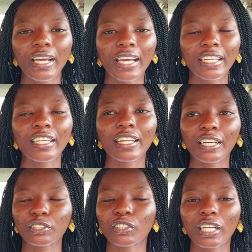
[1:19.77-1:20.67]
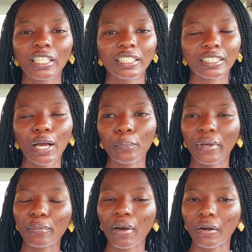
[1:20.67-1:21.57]
any naturalista
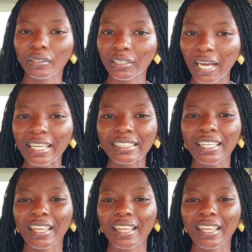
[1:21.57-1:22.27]
babe outside